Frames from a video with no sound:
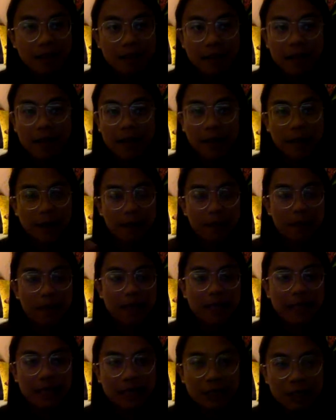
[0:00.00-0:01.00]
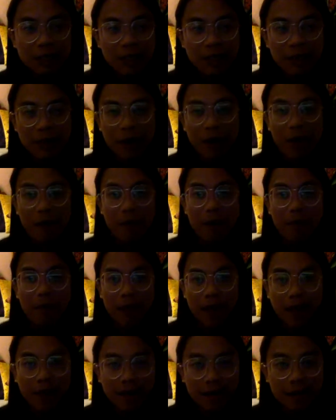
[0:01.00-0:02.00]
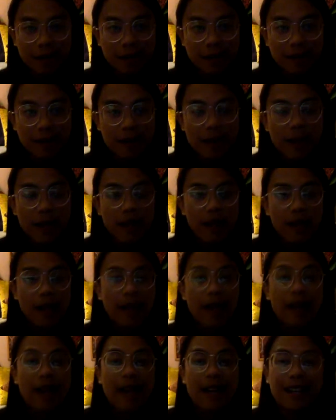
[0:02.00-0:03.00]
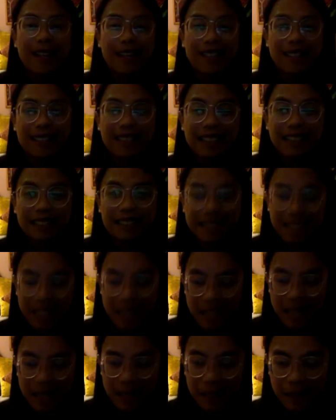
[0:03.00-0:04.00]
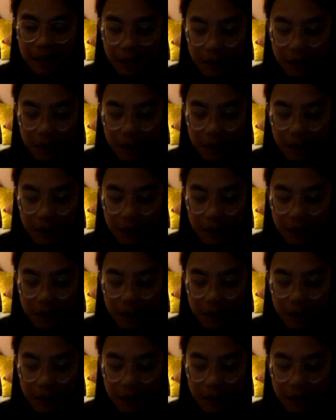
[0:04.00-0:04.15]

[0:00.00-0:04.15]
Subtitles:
by either my teacher or my parents, and say,